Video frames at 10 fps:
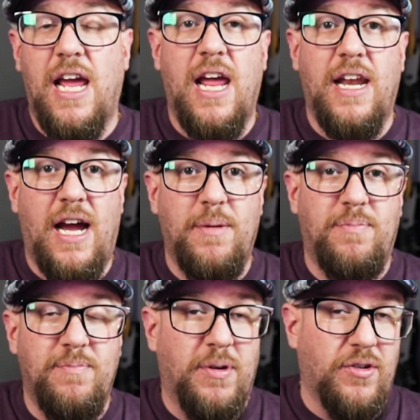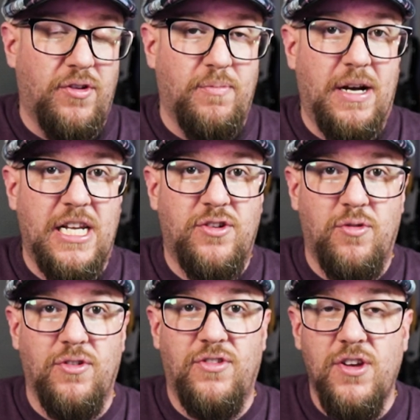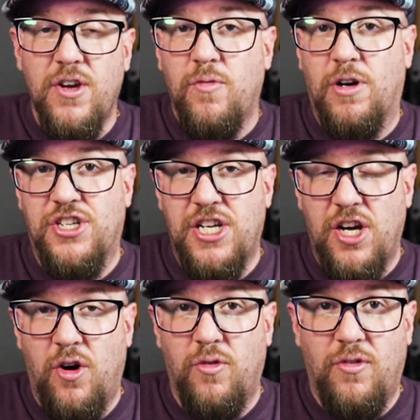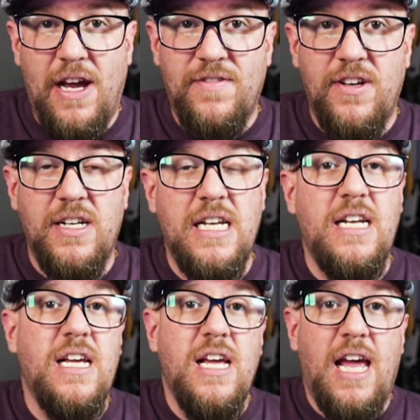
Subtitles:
and I put a little money towards what she owed left on it,